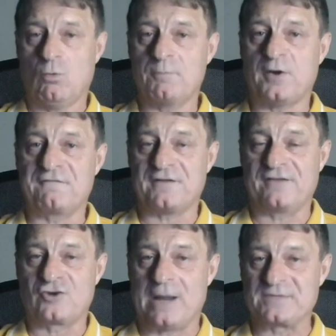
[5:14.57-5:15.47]

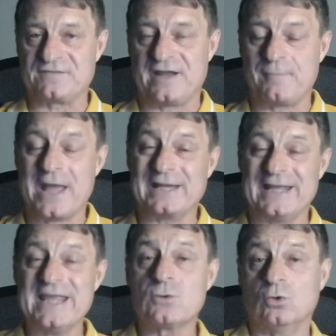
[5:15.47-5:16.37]
1.5 grams of NMN
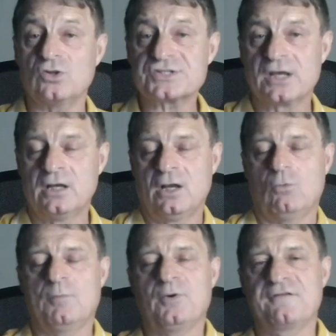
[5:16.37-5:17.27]
equals
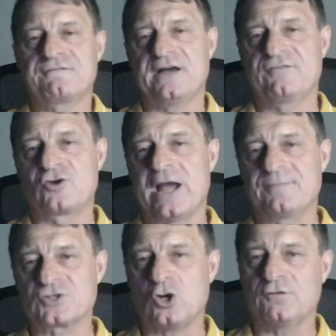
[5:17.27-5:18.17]
1.5
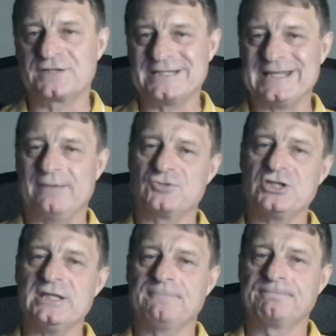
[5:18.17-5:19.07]
grams of
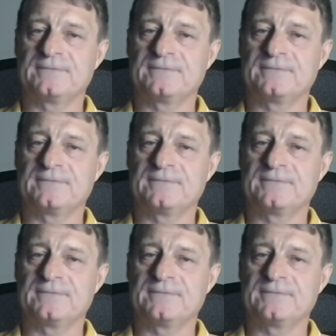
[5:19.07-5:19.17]
TMG.